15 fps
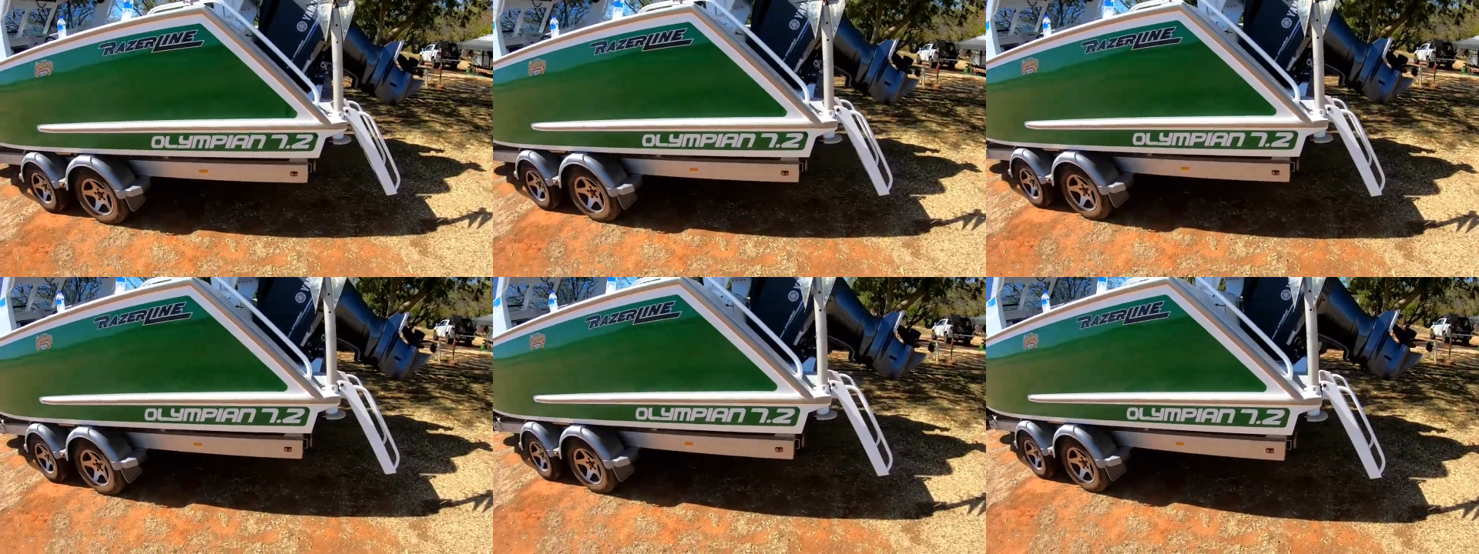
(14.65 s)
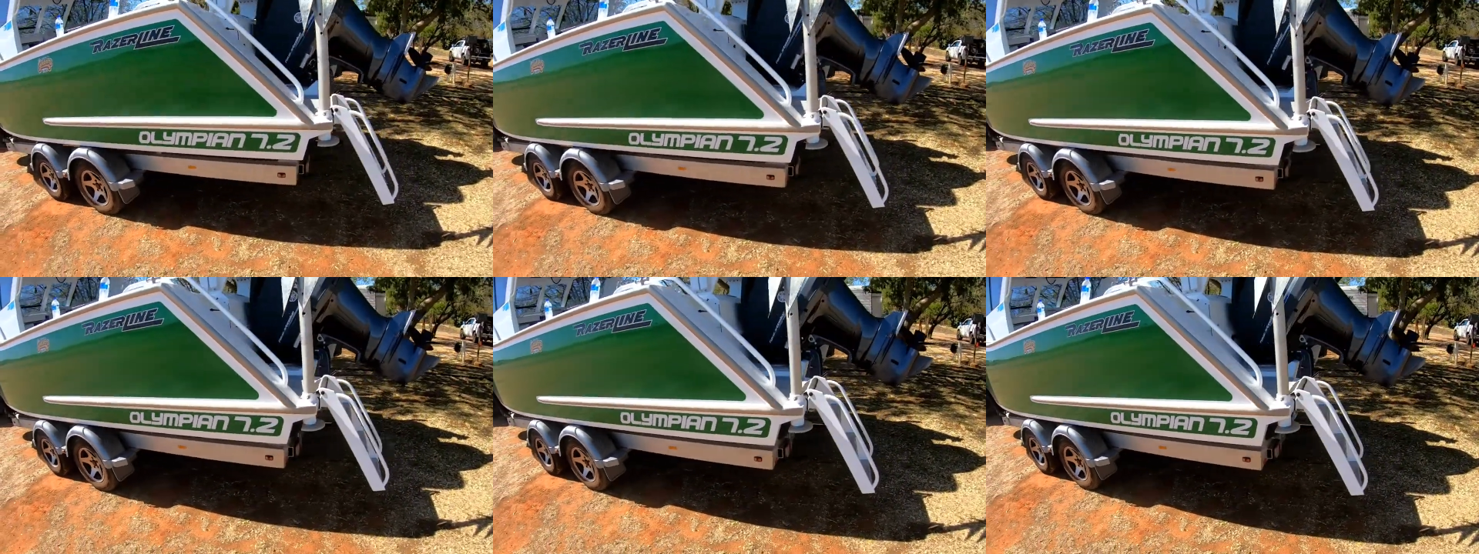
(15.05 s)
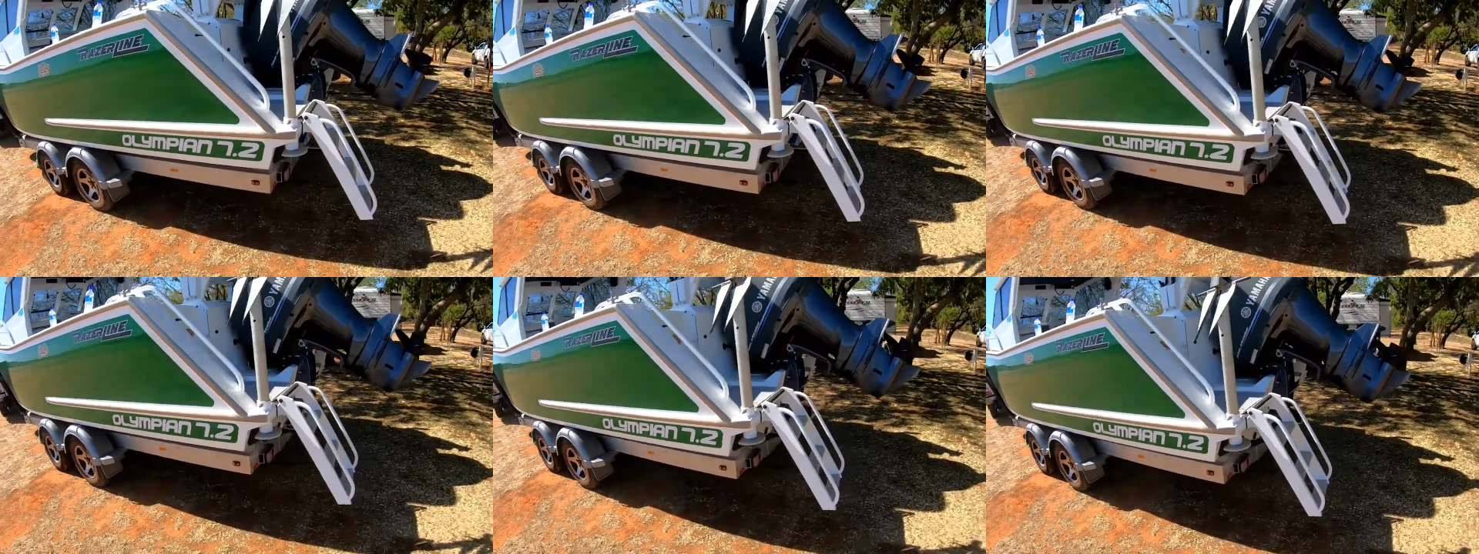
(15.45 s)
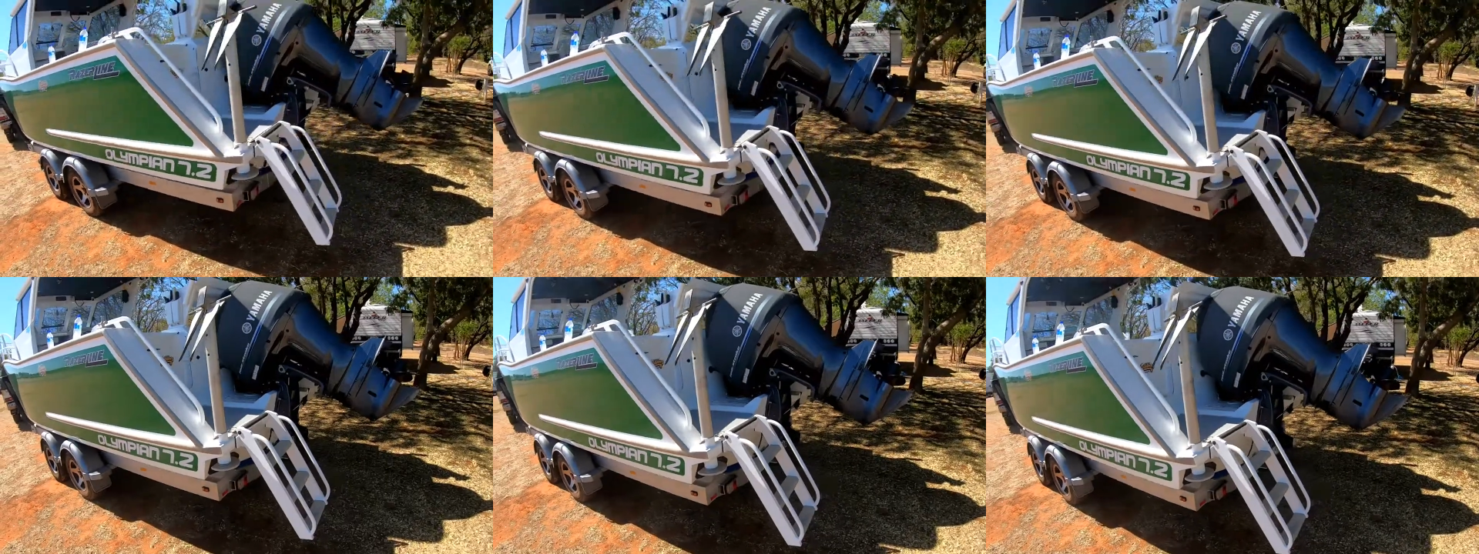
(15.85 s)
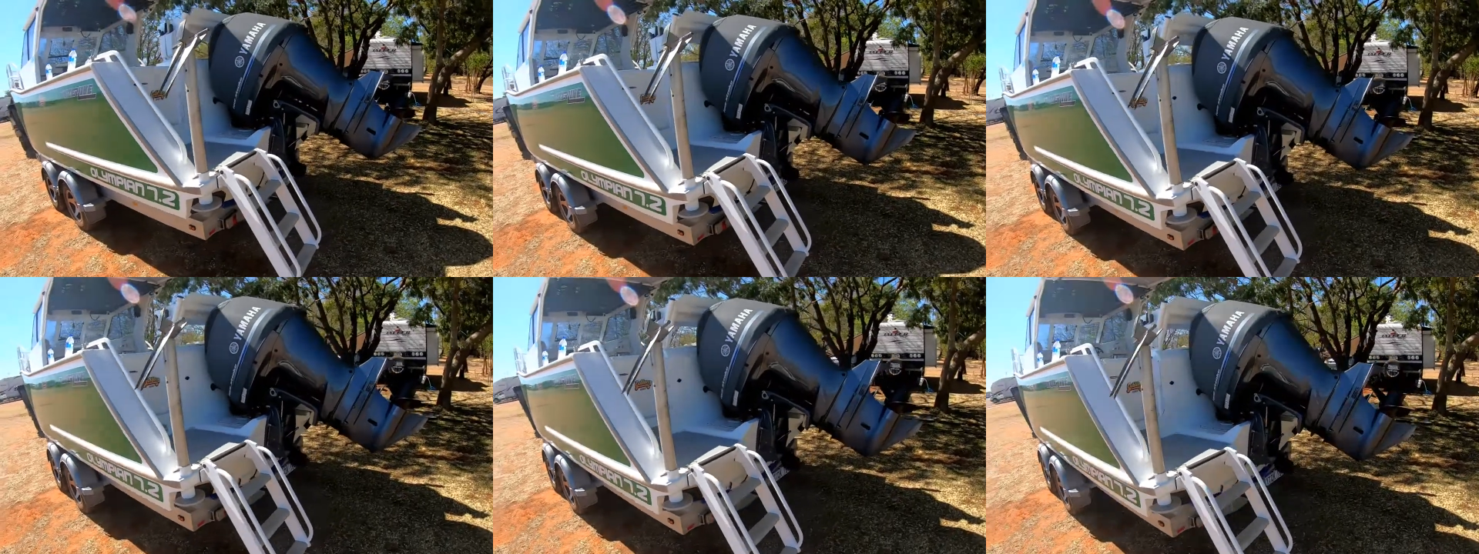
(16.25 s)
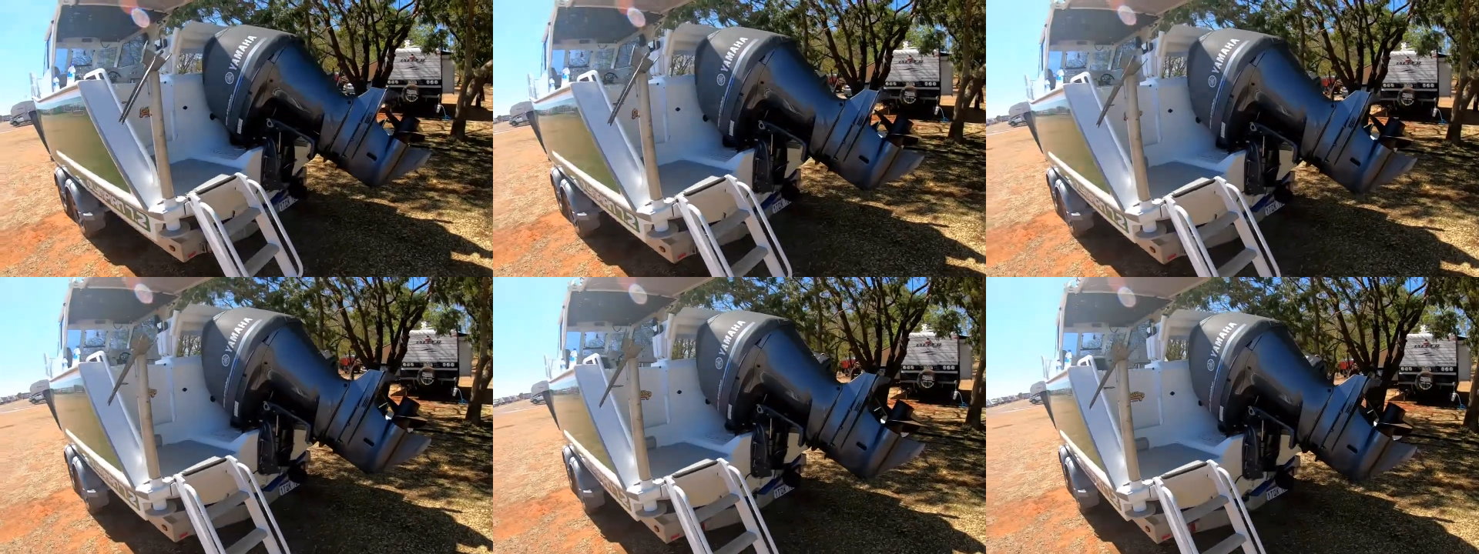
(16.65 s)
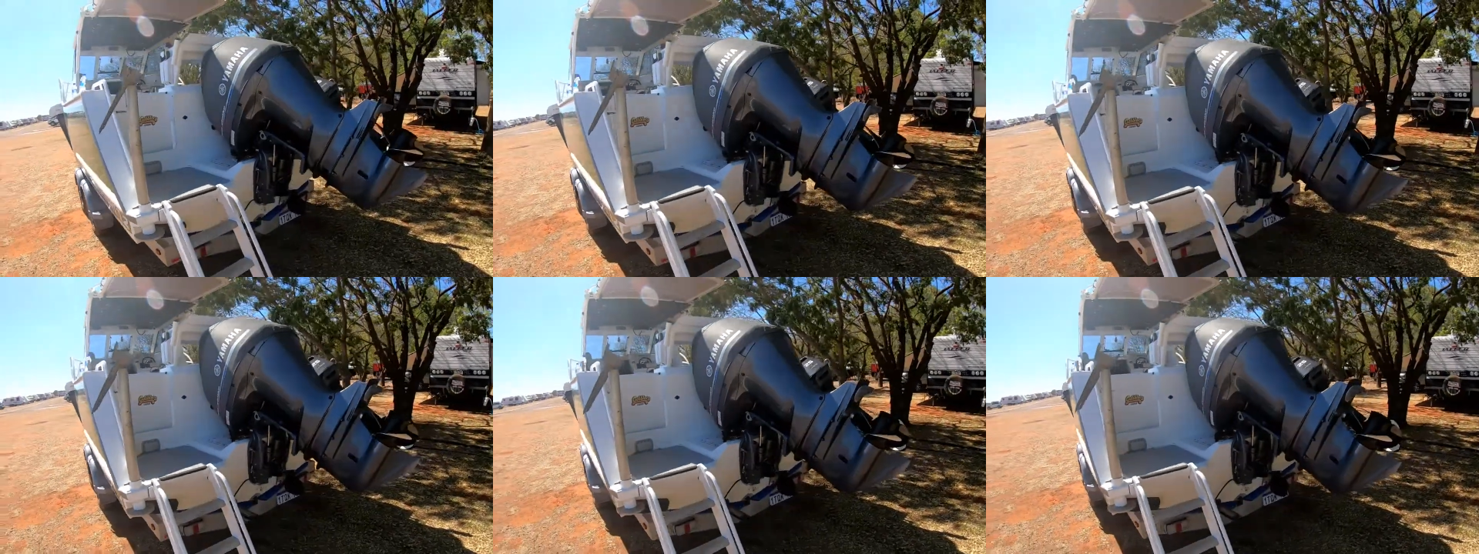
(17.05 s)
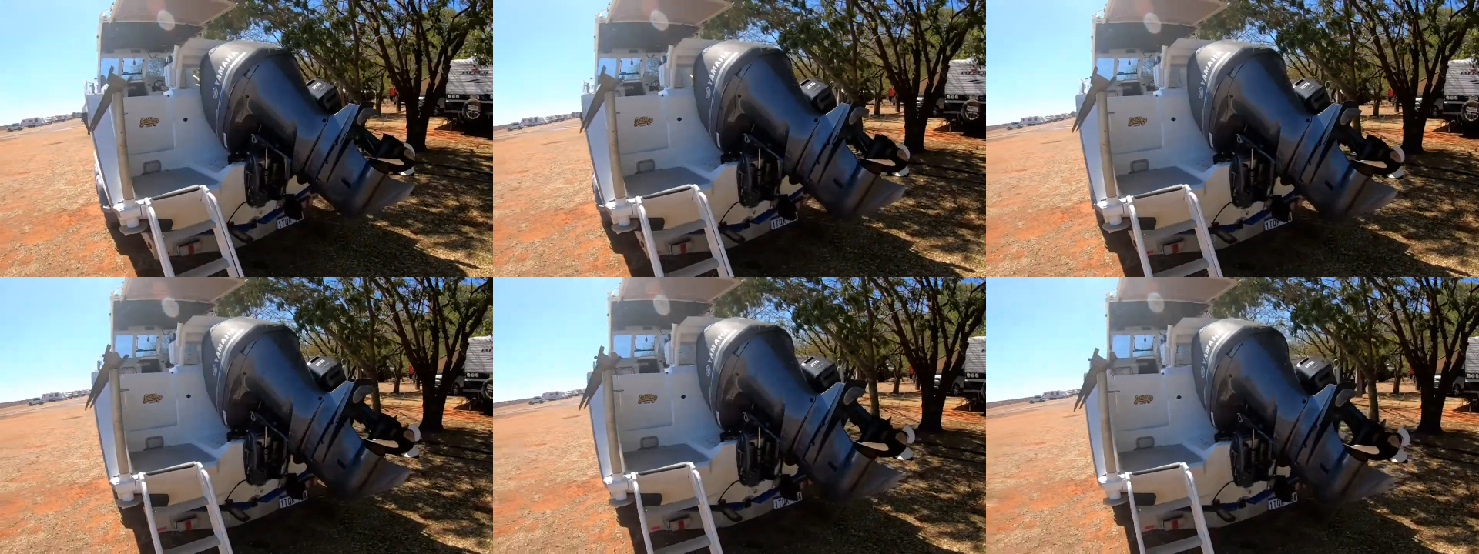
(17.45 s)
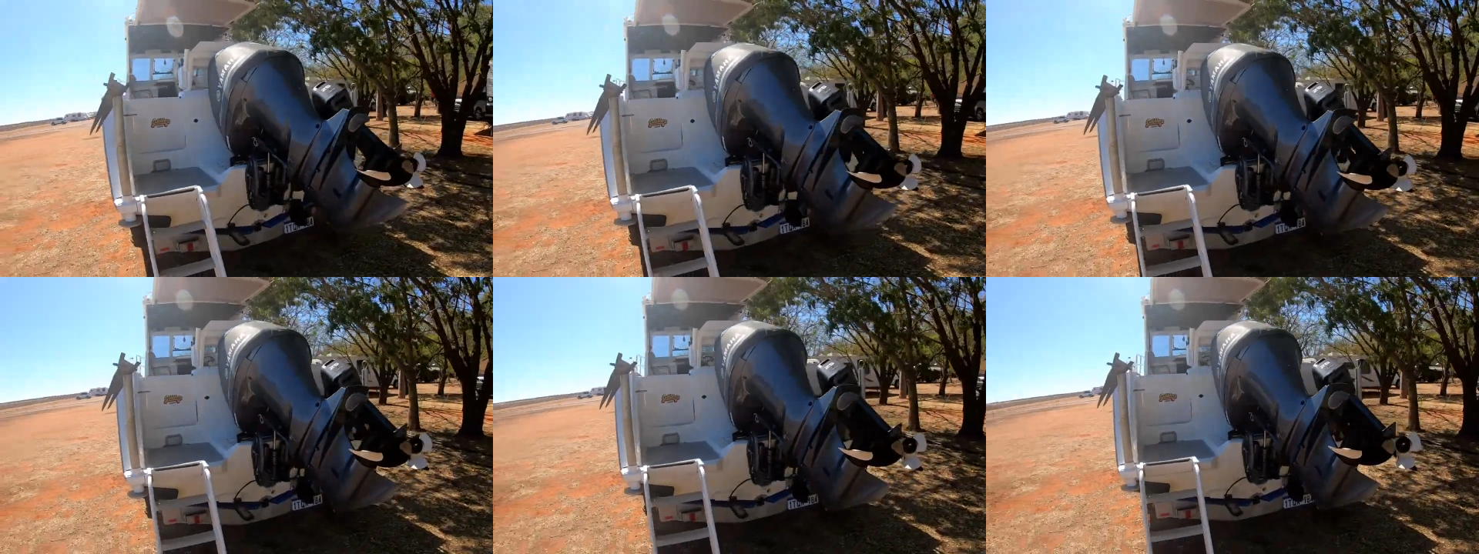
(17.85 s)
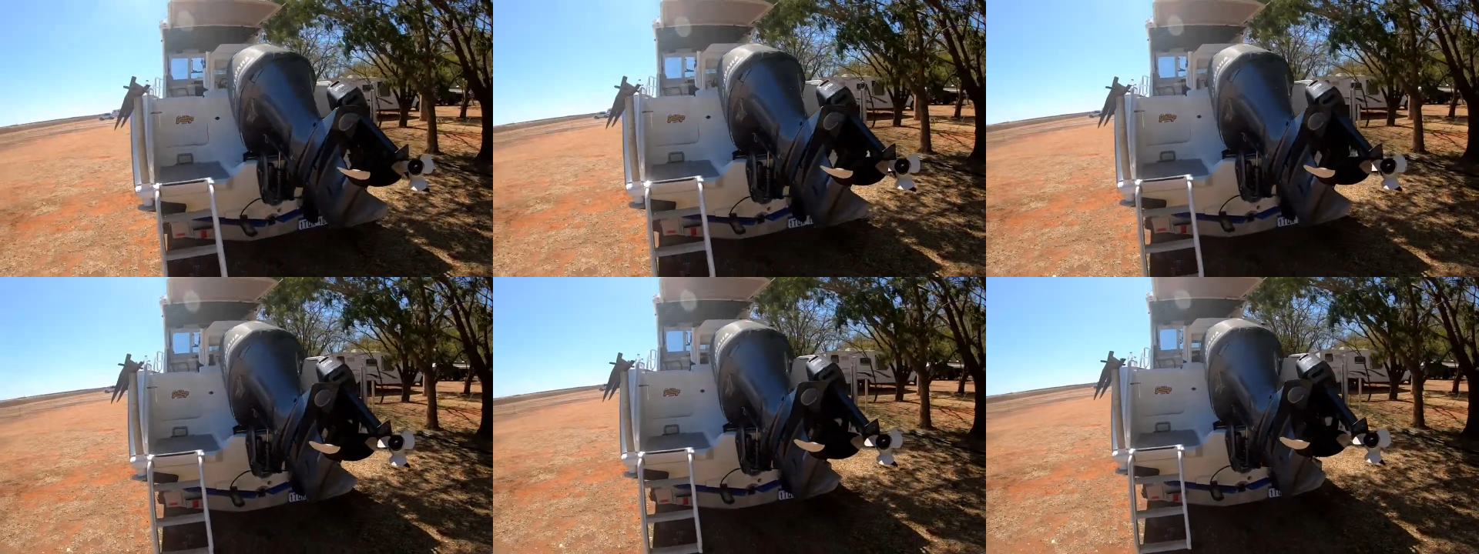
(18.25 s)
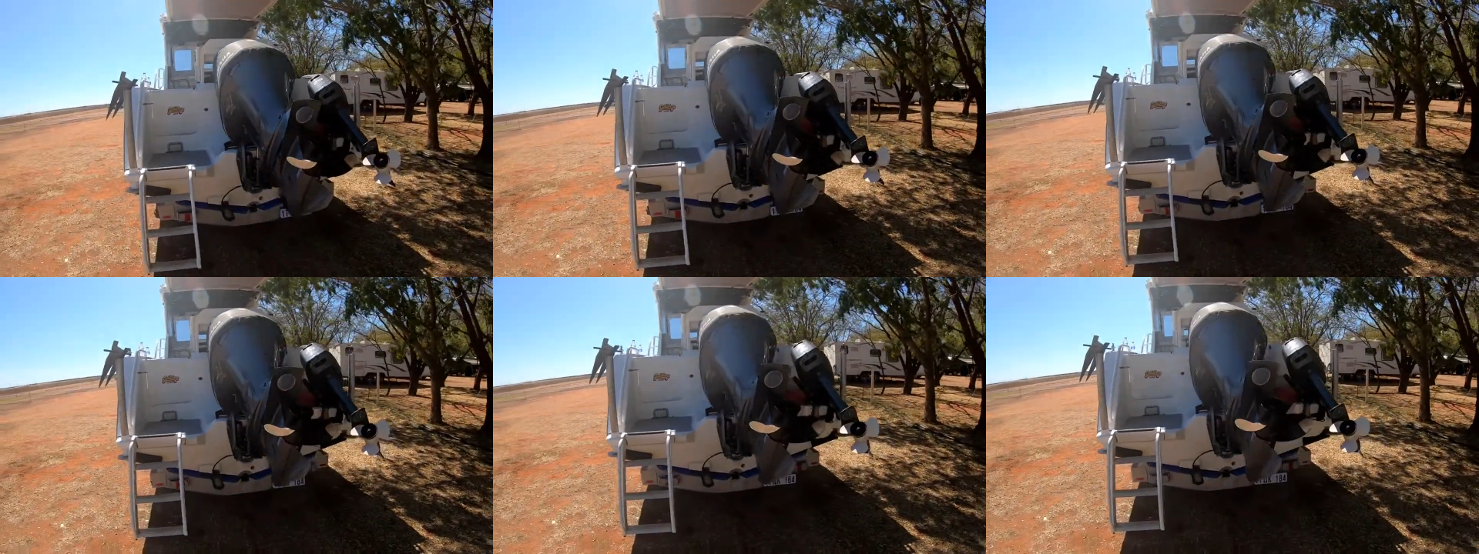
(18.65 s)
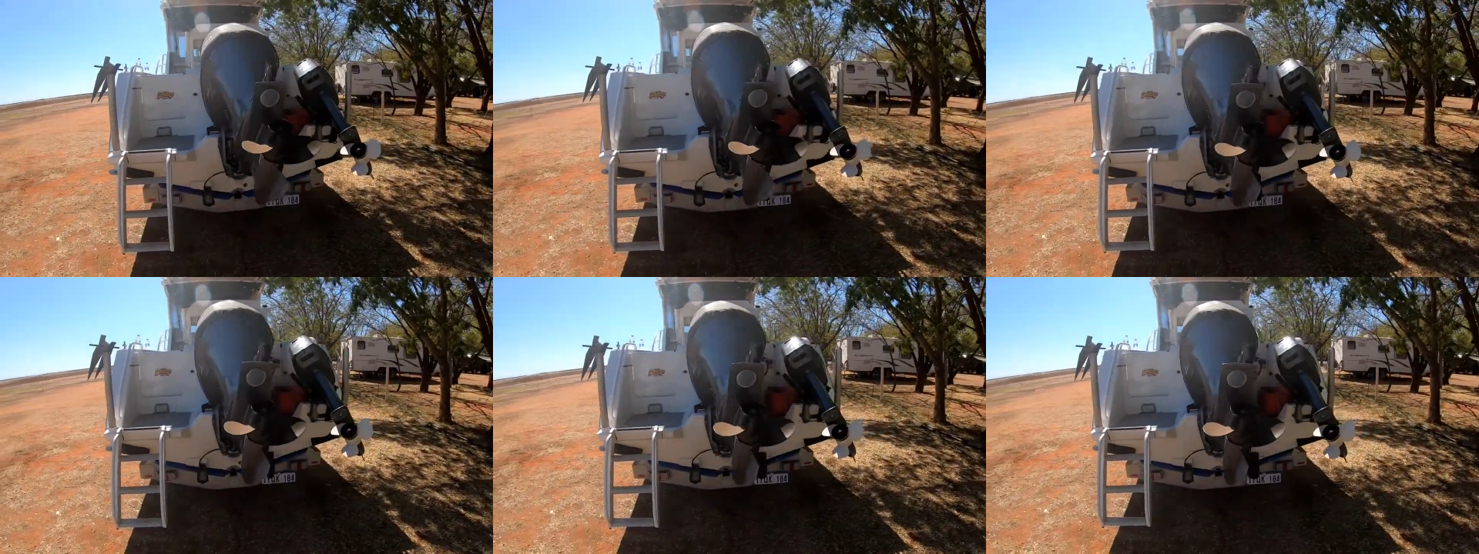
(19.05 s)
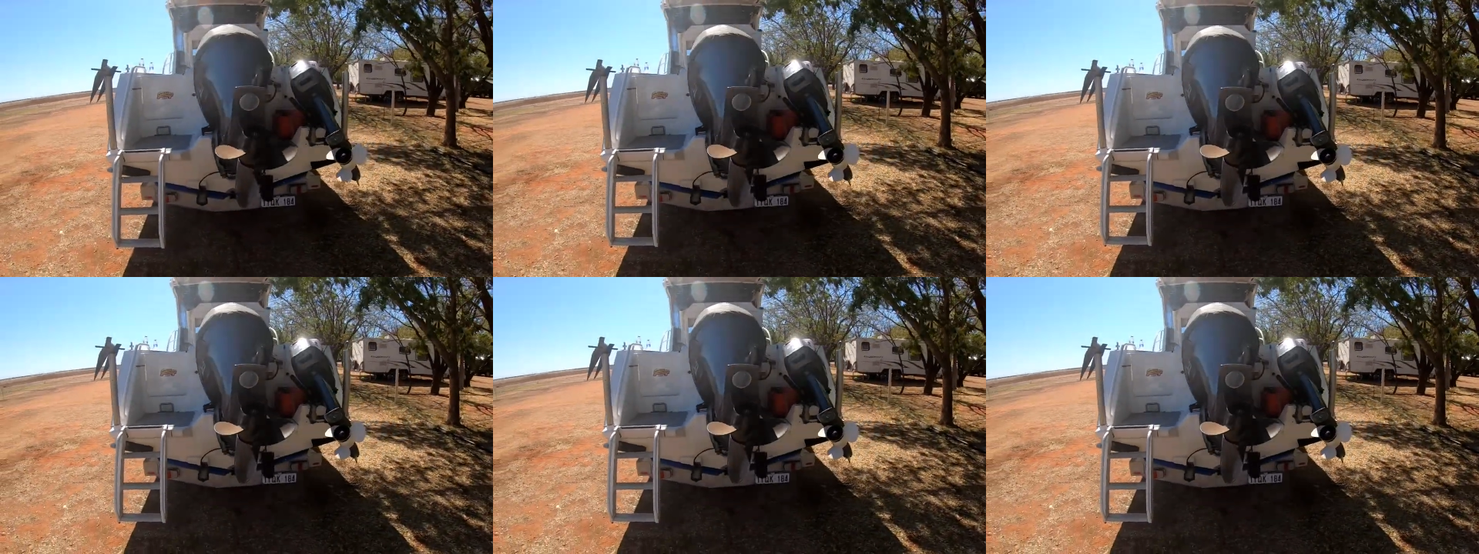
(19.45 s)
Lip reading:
[unreadable: no face in view]